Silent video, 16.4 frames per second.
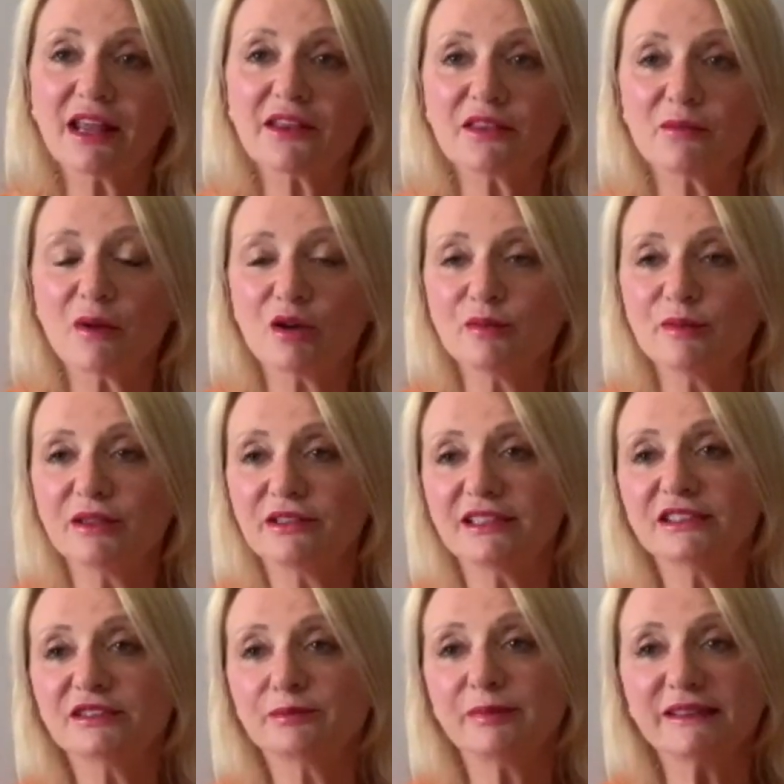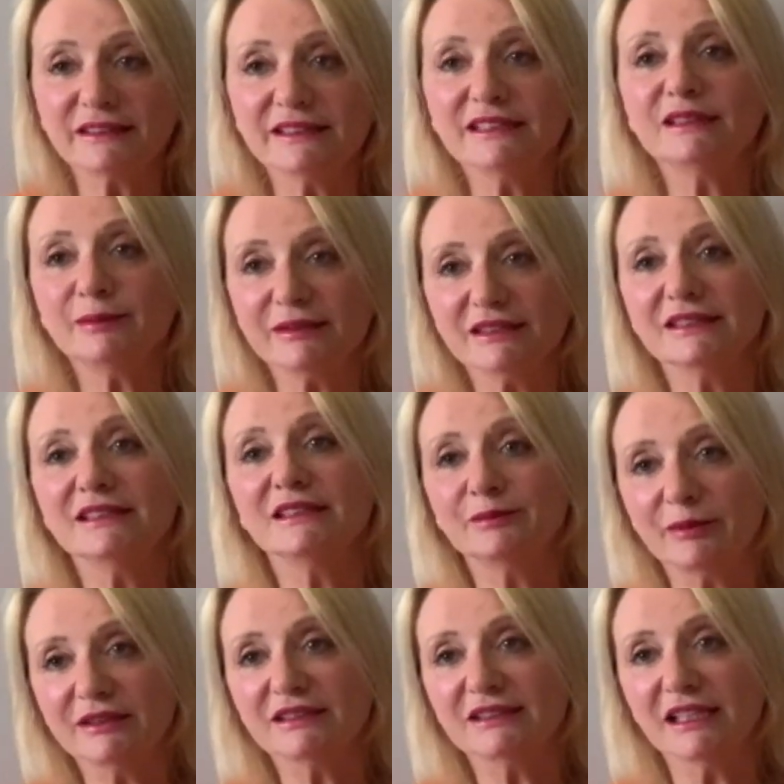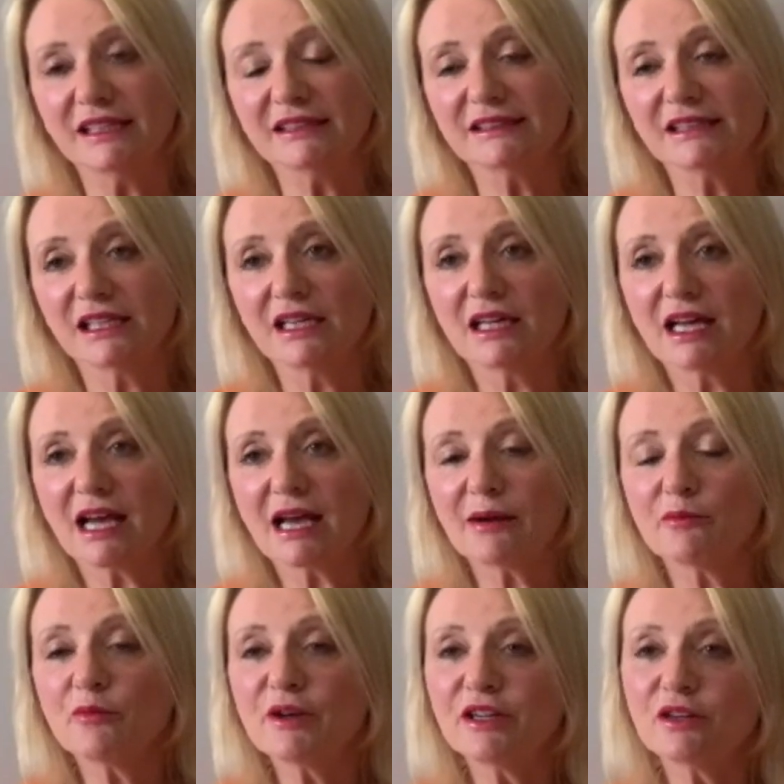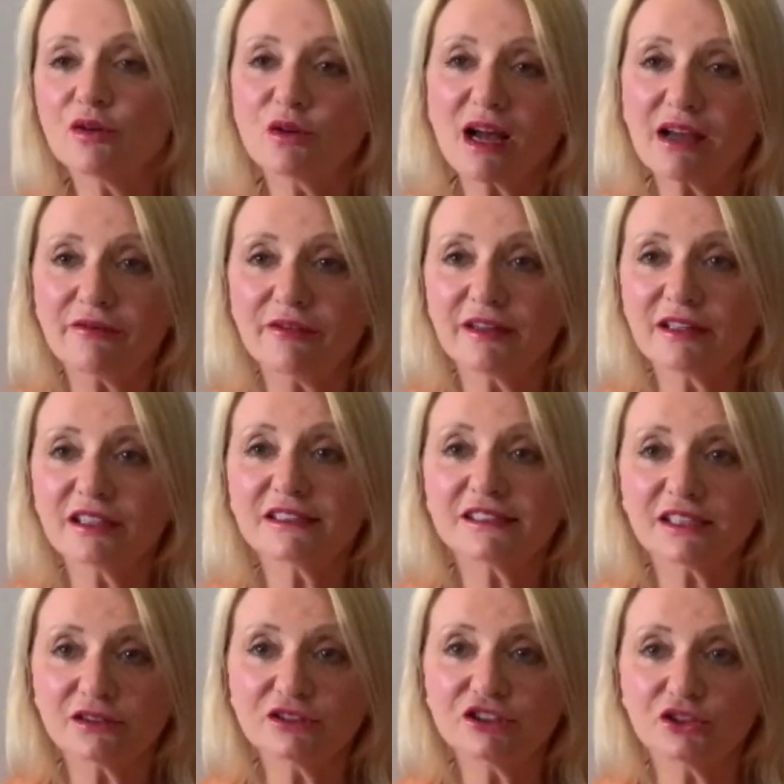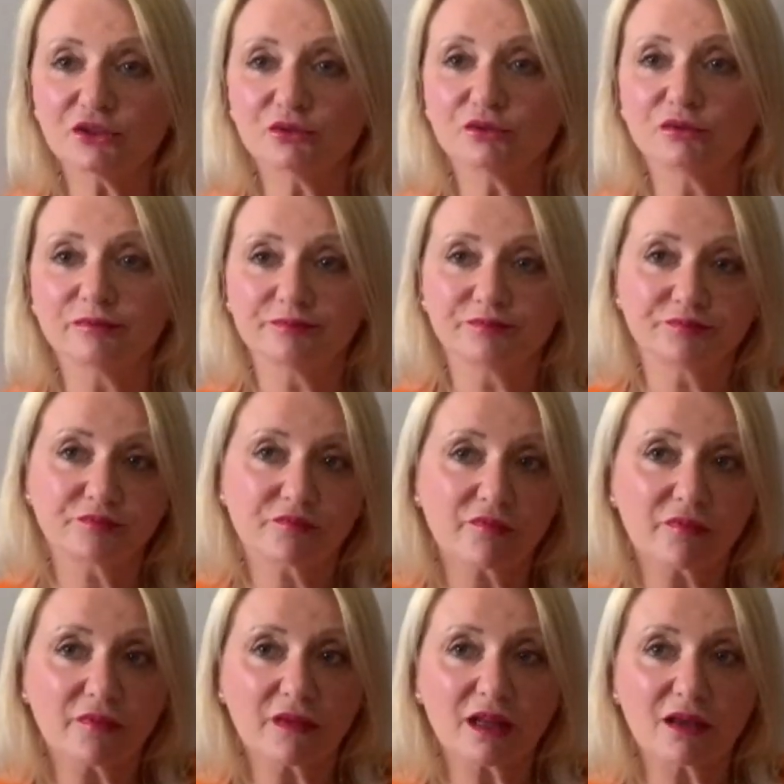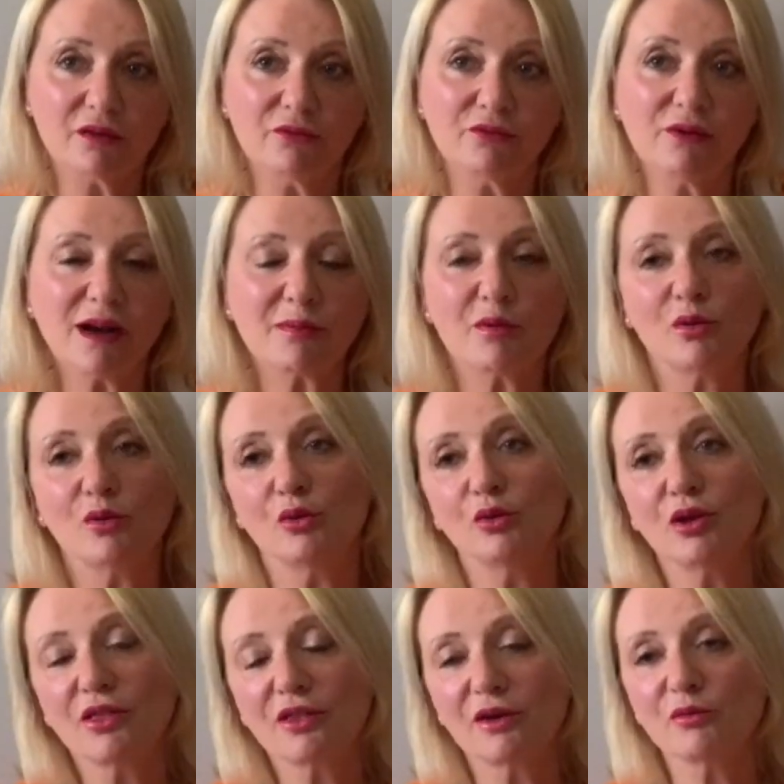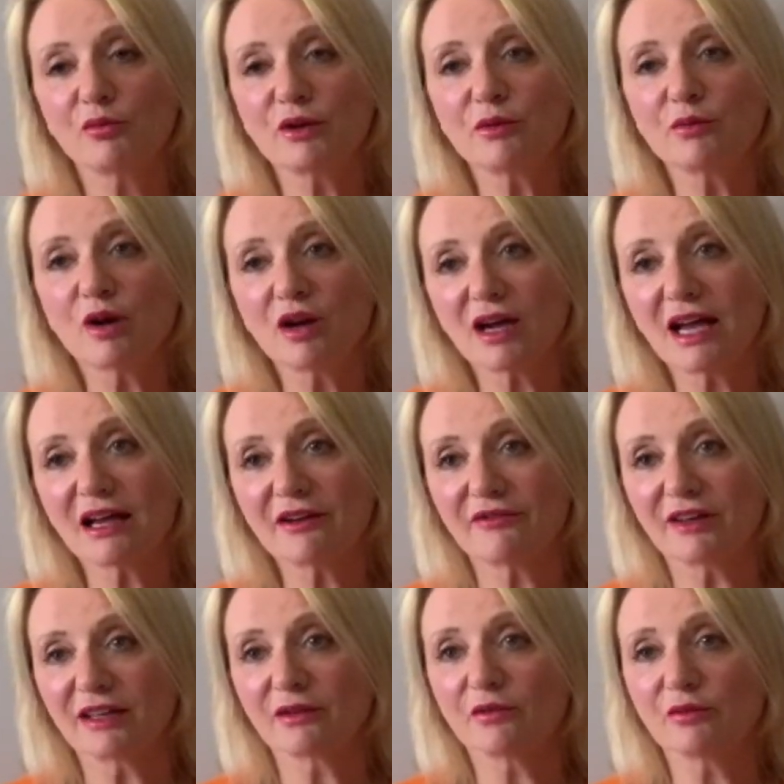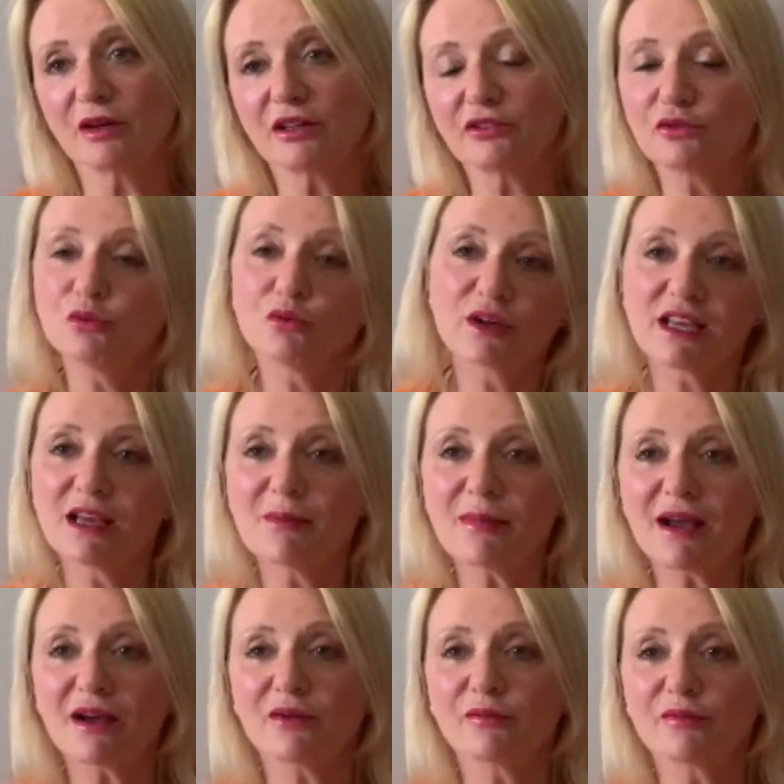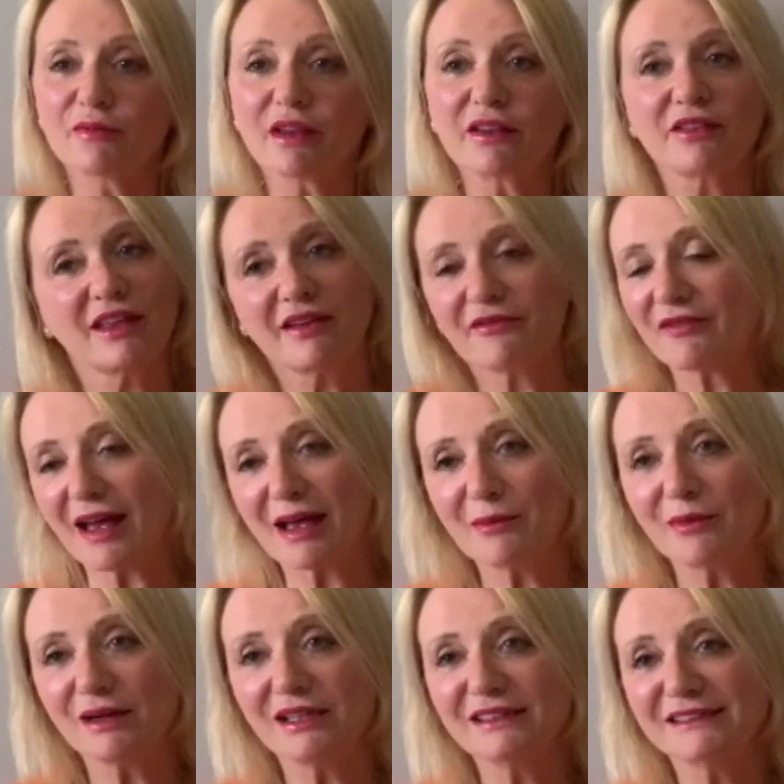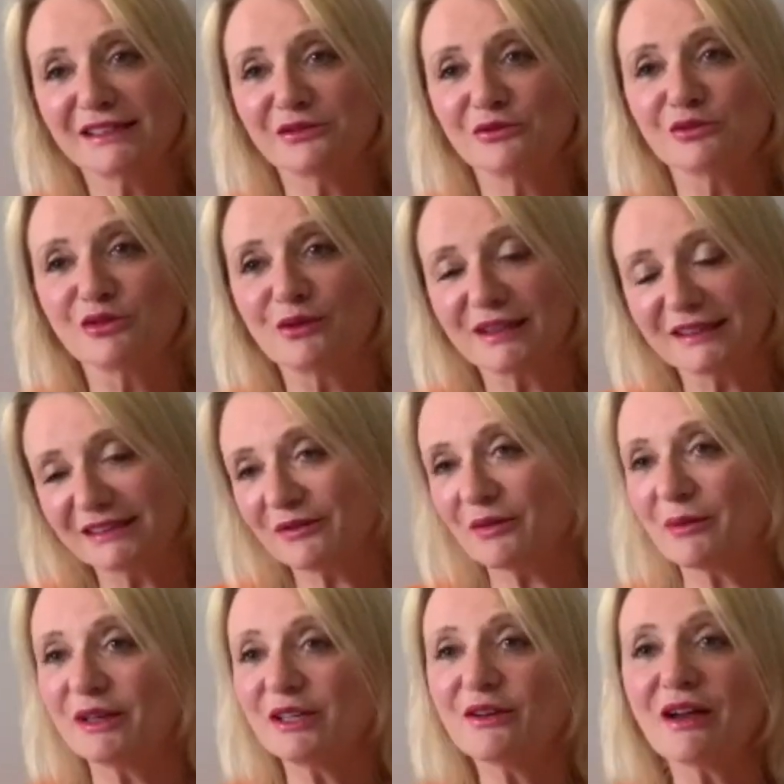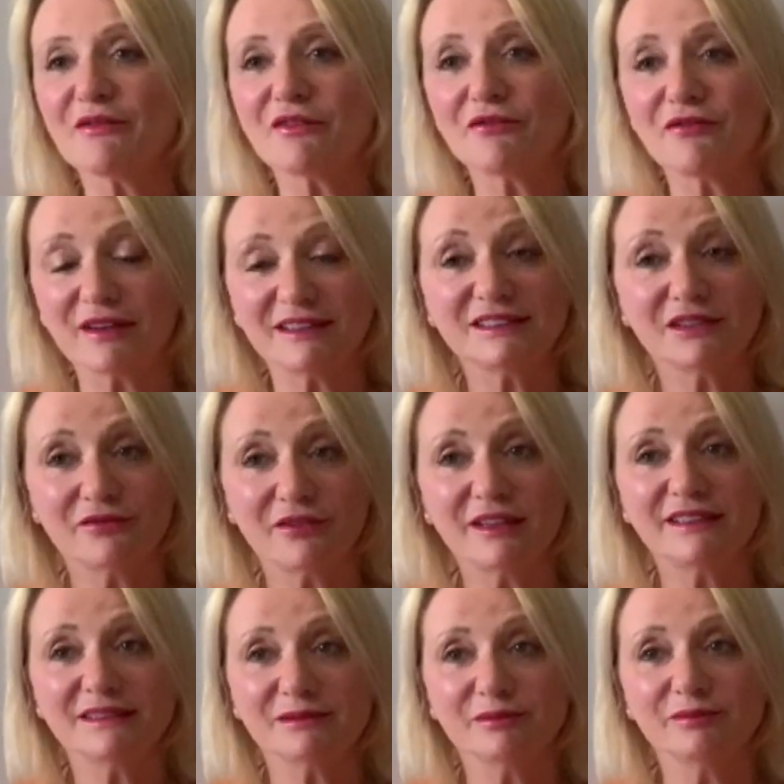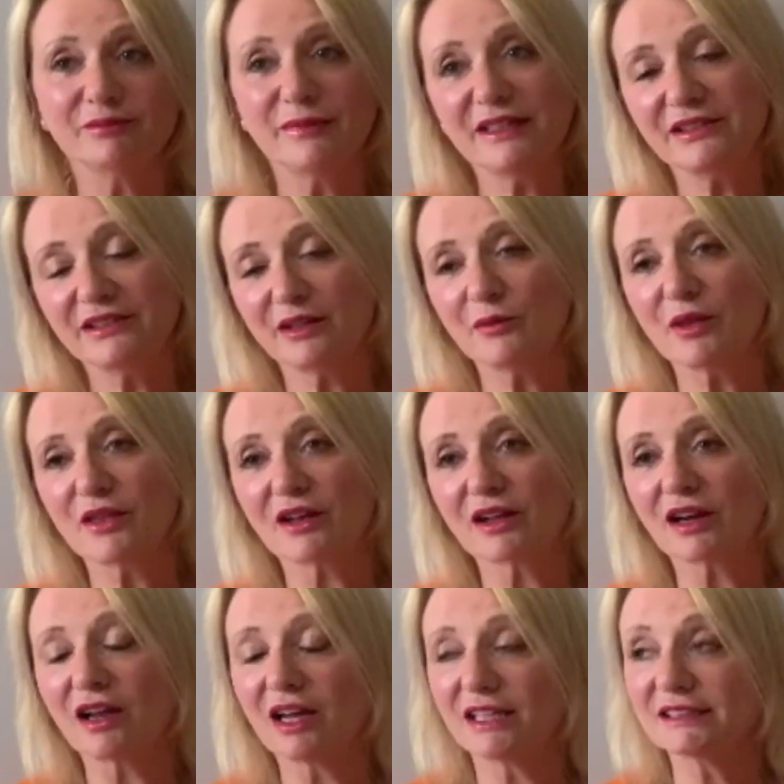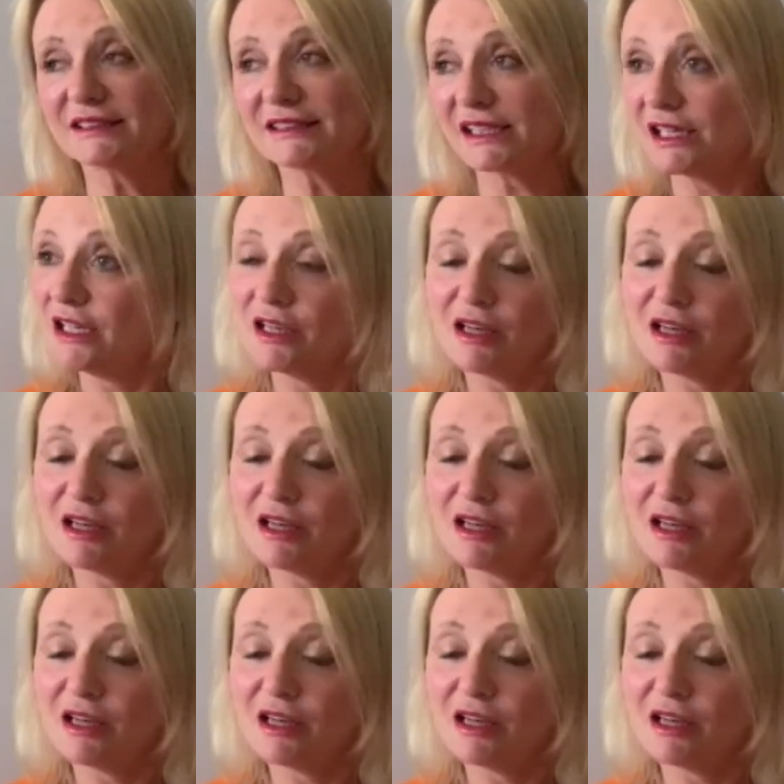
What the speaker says: At the moment it's business, and we're not having the social rapport that we were having, talking about their families and all the rest of it when you have a face-to-face meeting with the clients.